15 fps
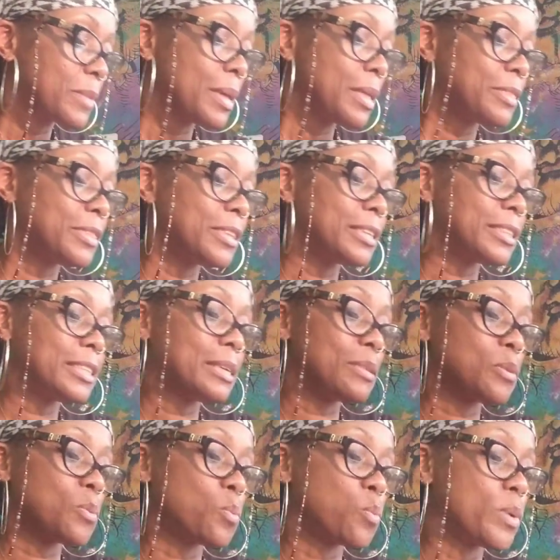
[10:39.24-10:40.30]

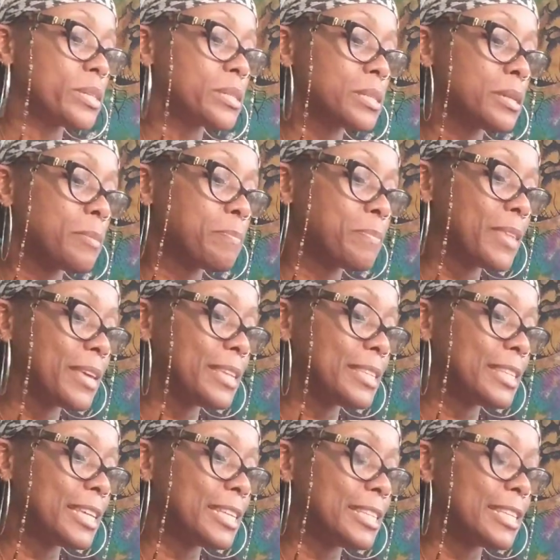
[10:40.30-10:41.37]
the wisdom
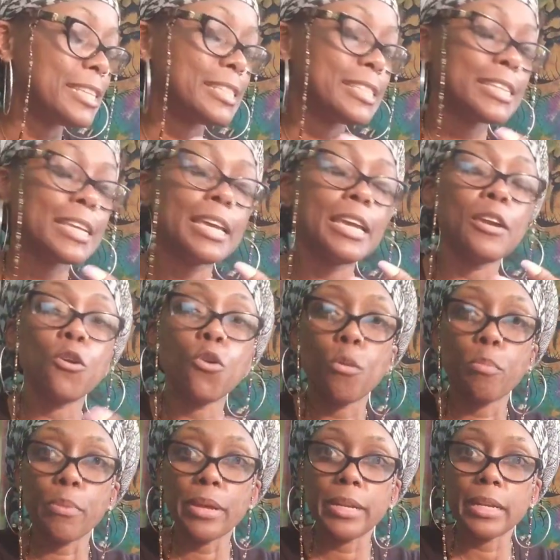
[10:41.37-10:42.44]
that's
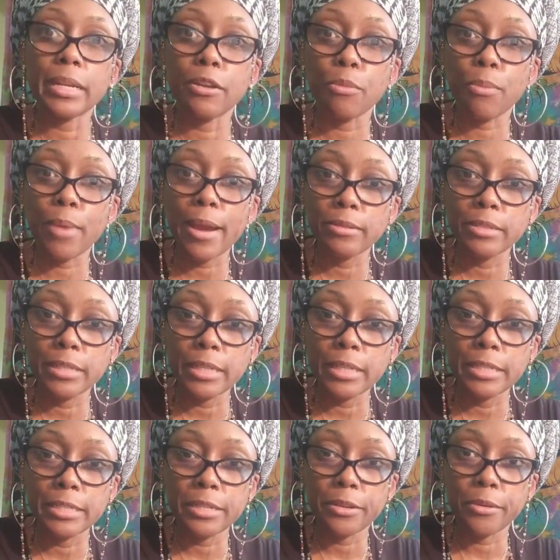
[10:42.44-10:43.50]
incorporated and grounded
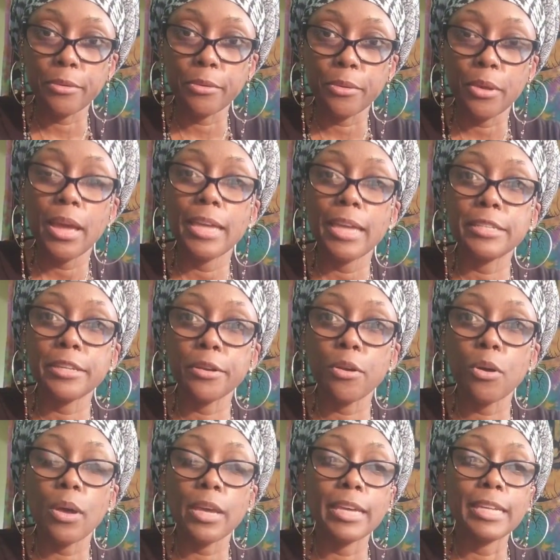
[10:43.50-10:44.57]
in tarot.
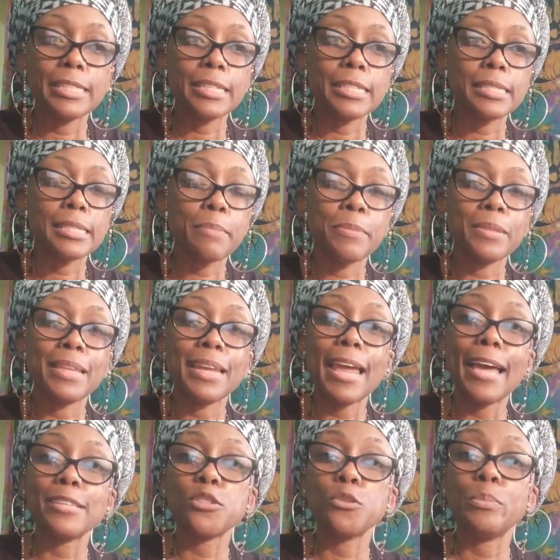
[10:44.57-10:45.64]
Tarot is something that
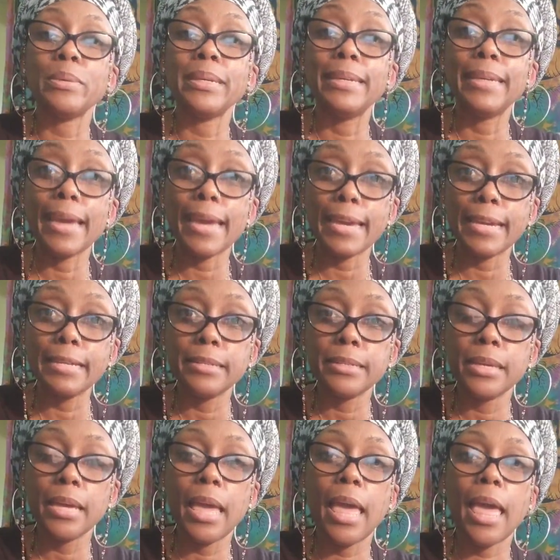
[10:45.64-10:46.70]
has to be gained,
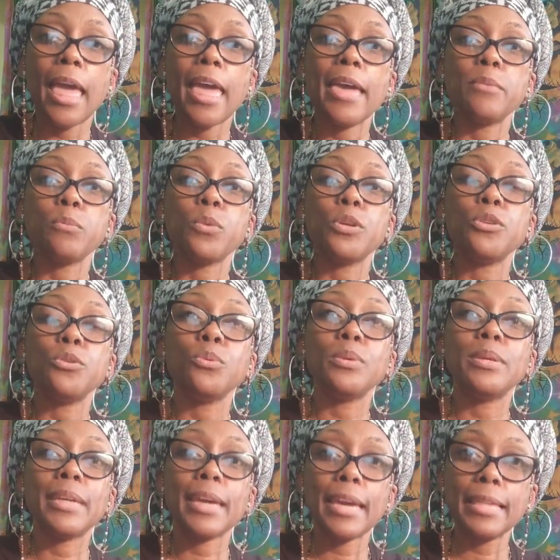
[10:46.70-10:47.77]
and when you
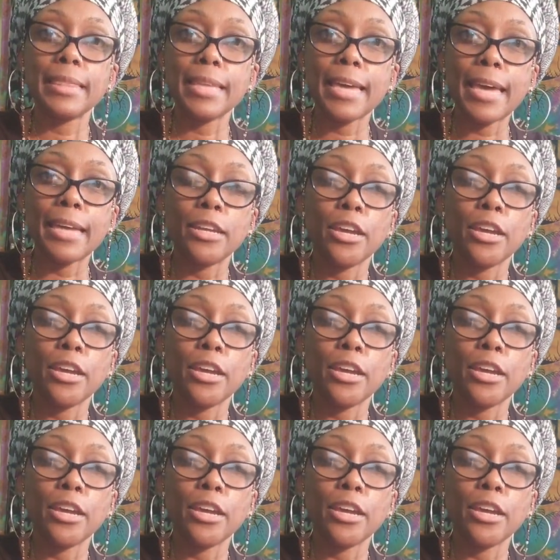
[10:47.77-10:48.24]
gain that,